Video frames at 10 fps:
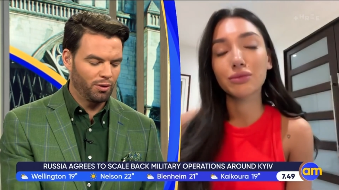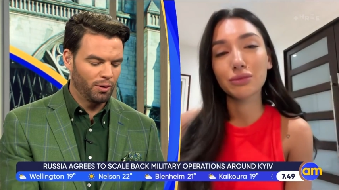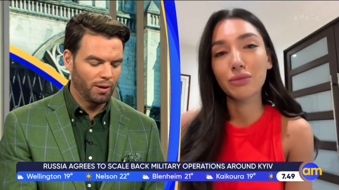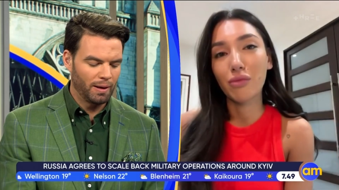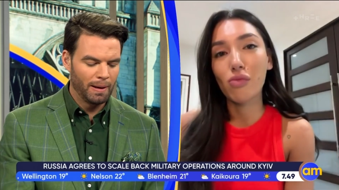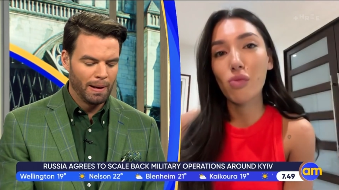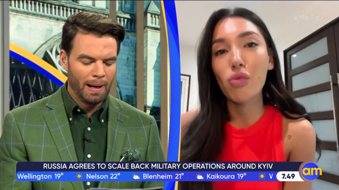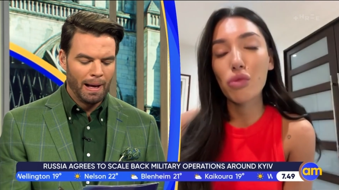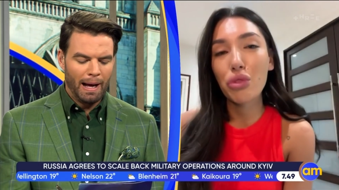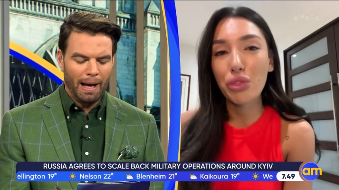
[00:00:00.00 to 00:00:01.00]
Speaker 1: her.
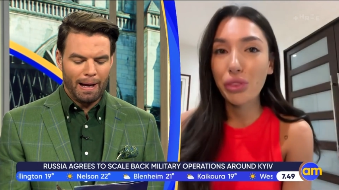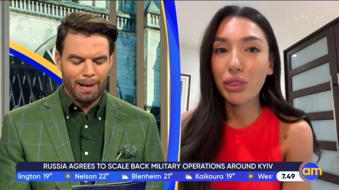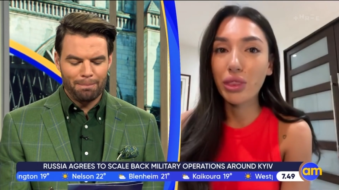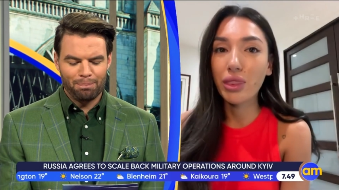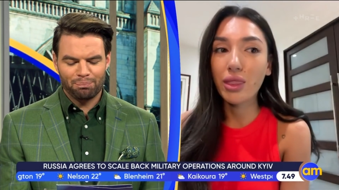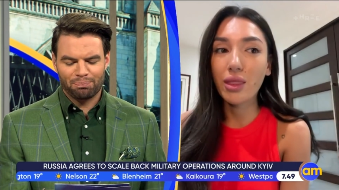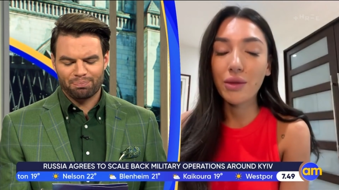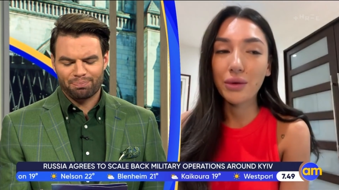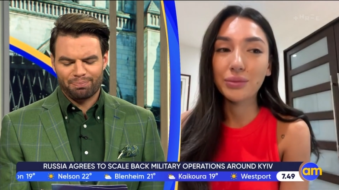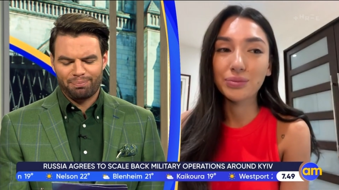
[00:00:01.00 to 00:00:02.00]
Um,
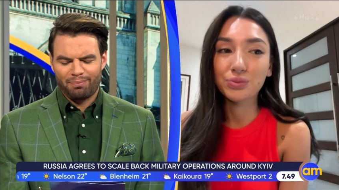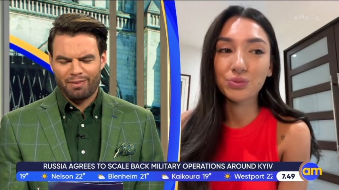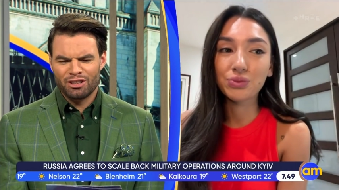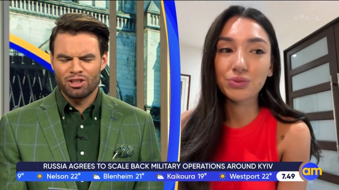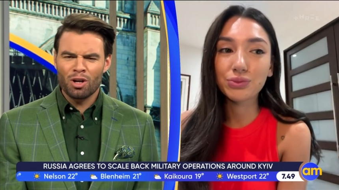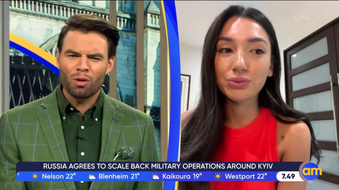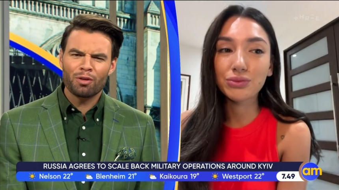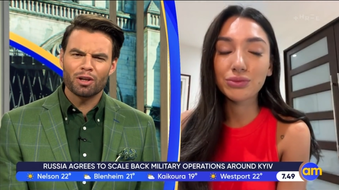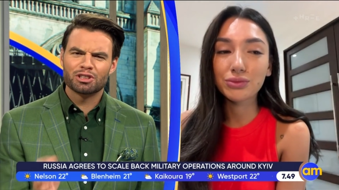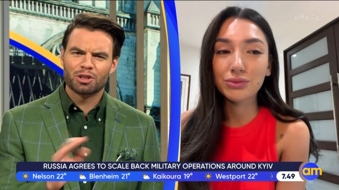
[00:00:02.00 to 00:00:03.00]
do you know if
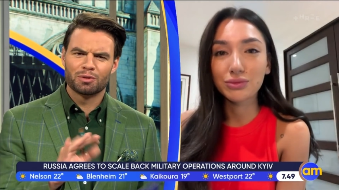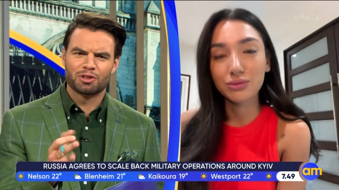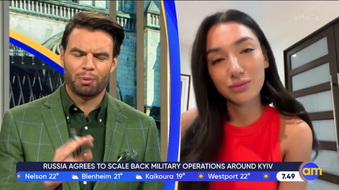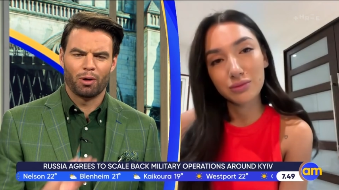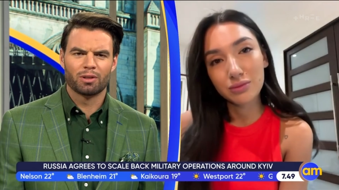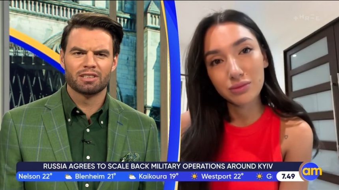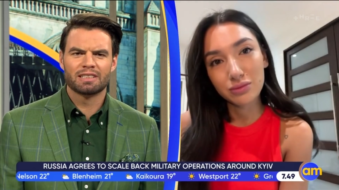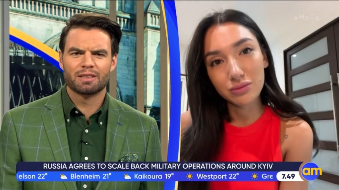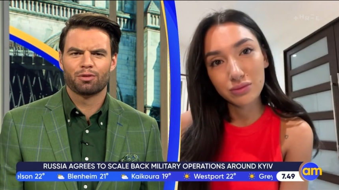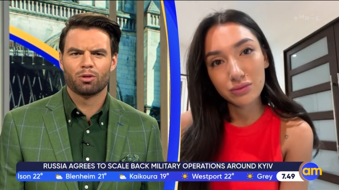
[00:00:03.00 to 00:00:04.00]
those two have spoken
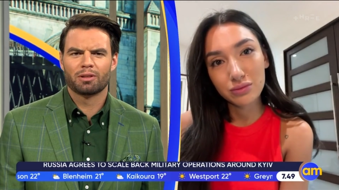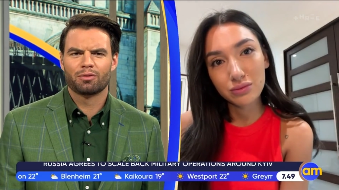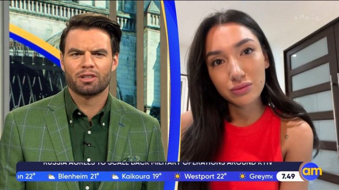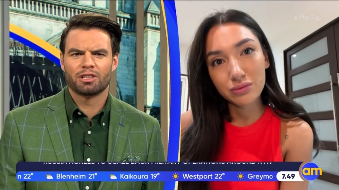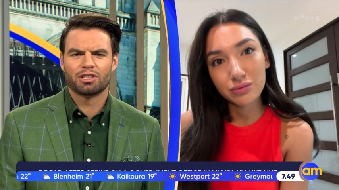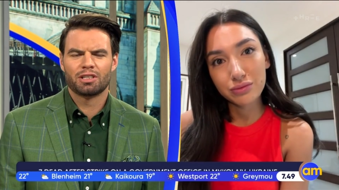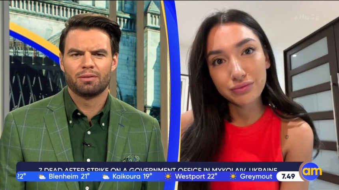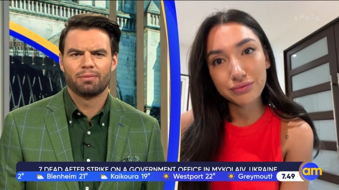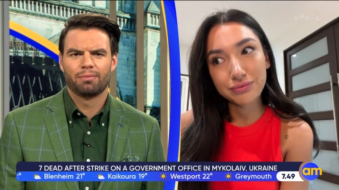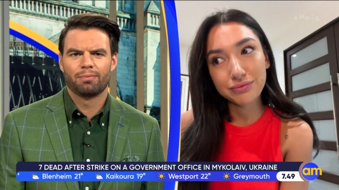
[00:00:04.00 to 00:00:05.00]
since filming finished?
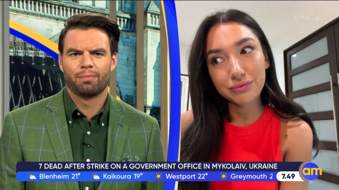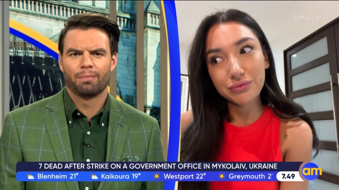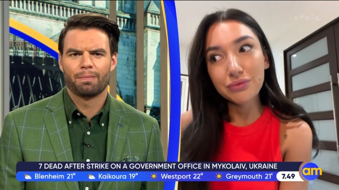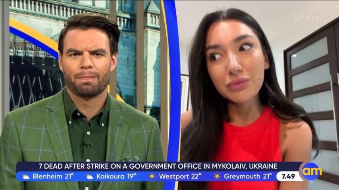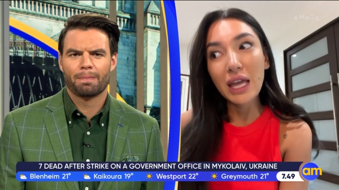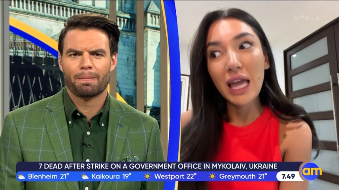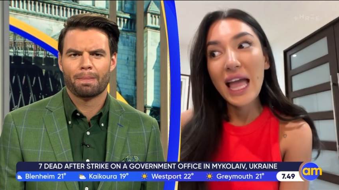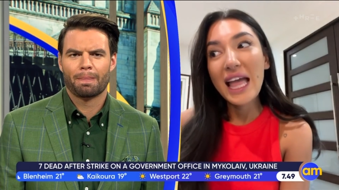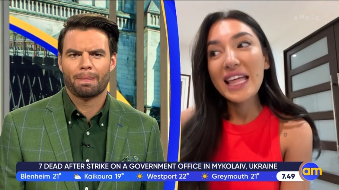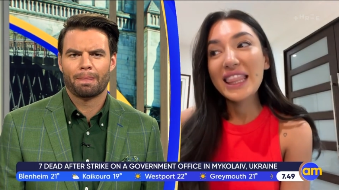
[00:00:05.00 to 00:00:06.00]

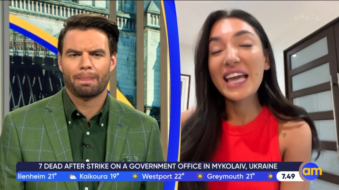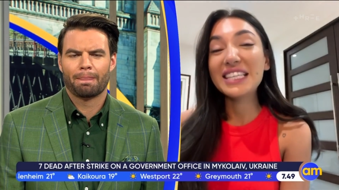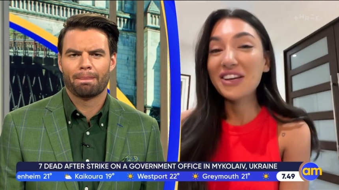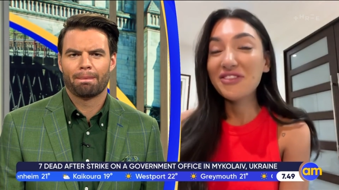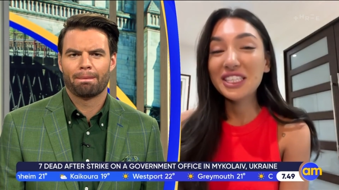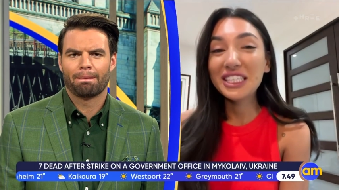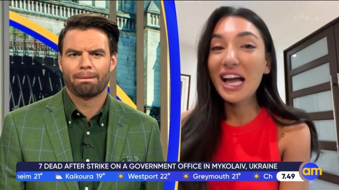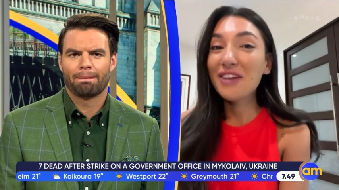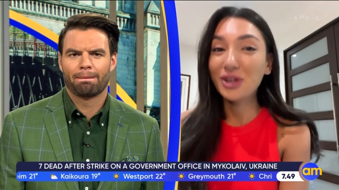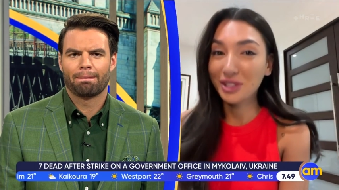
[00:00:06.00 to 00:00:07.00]
Speaker 2: They definitely
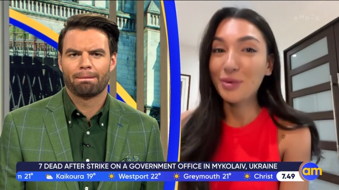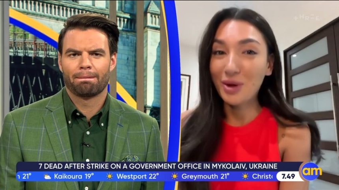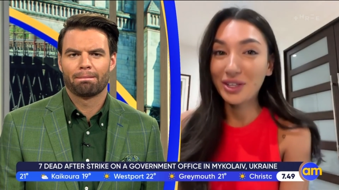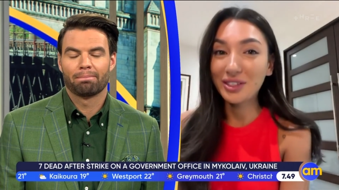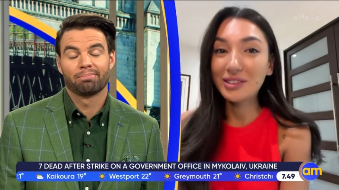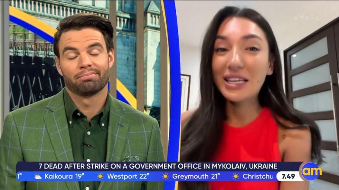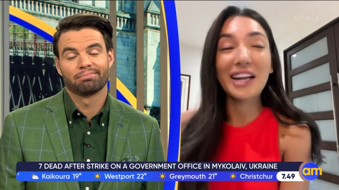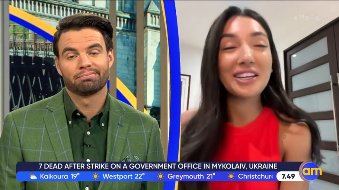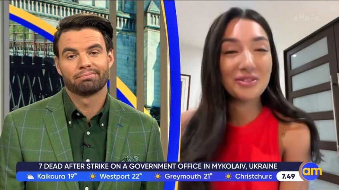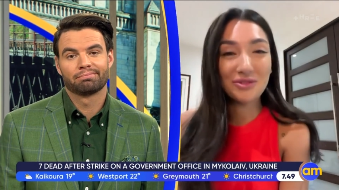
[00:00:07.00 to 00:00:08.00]
have not spoken. Can
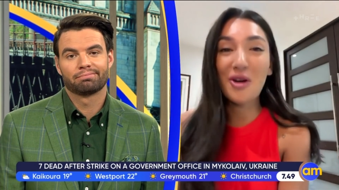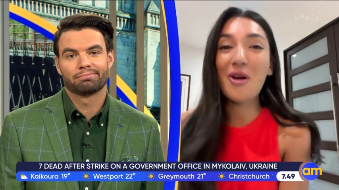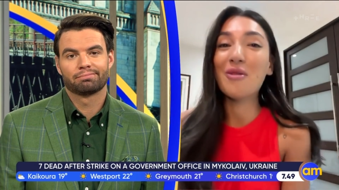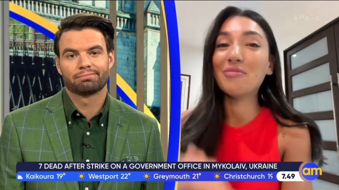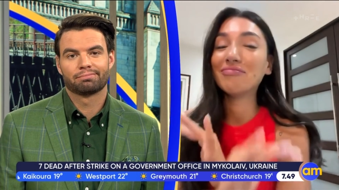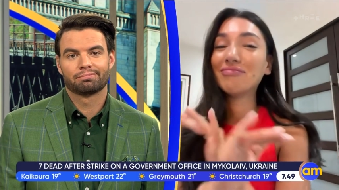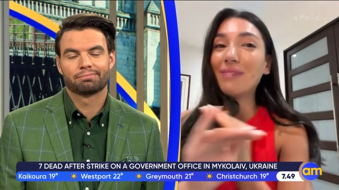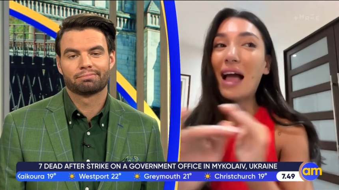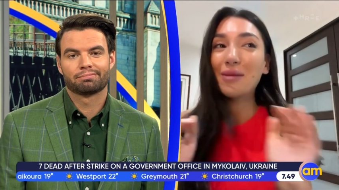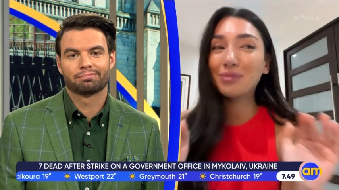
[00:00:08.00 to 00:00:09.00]
hmm. confirm,
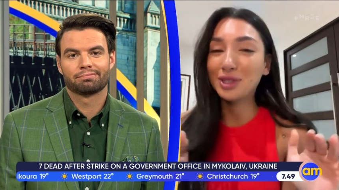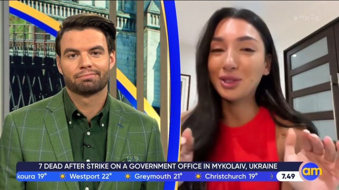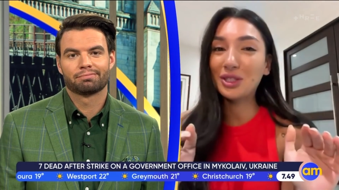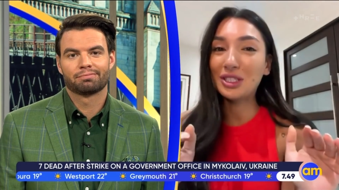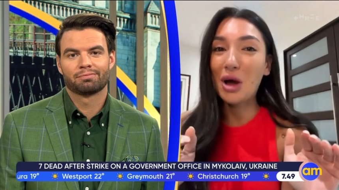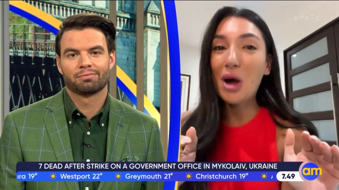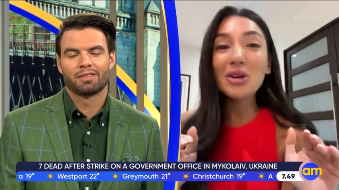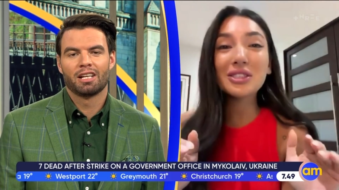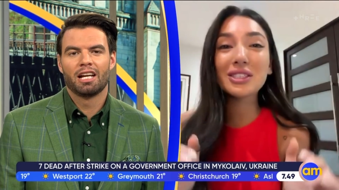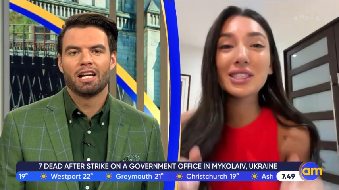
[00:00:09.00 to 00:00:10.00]
absolutely
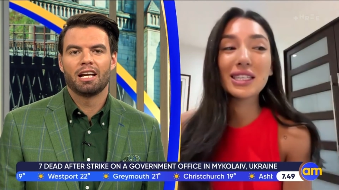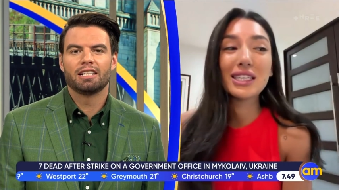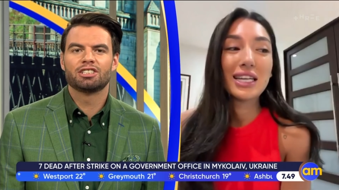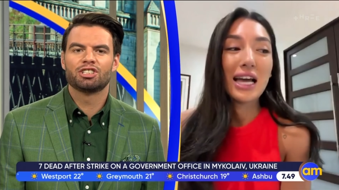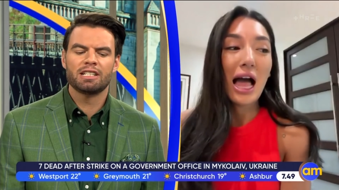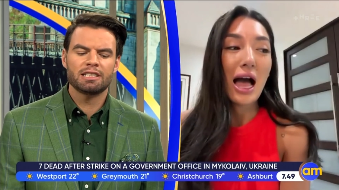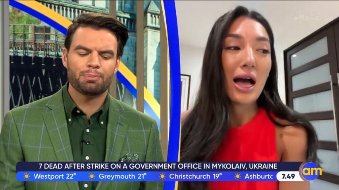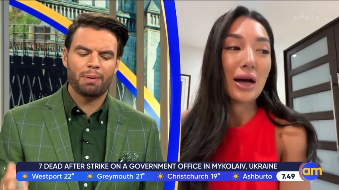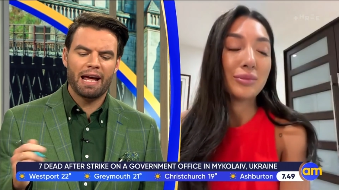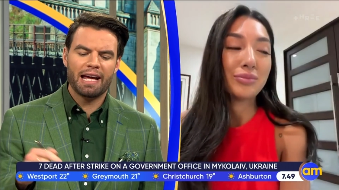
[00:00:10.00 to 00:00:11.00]
not.
Speaker 1: Is she um, as
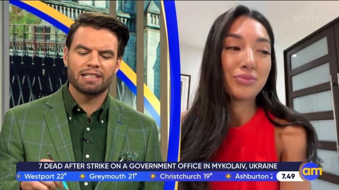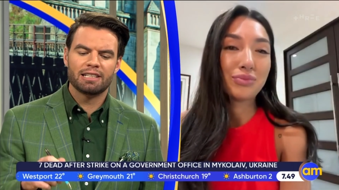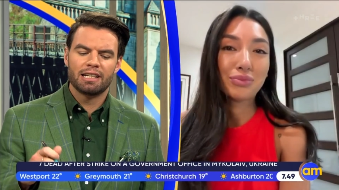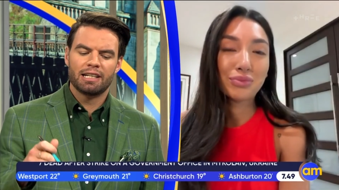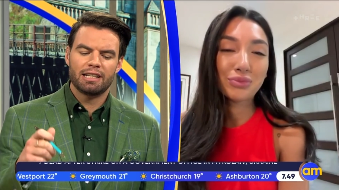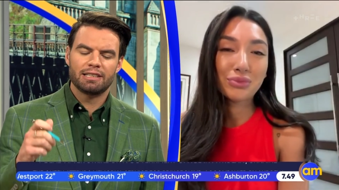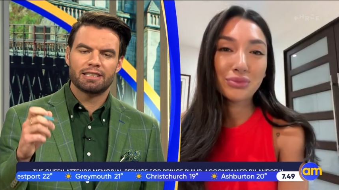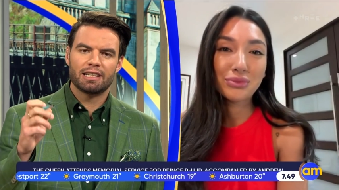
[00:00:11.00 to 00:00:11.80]
bad? Is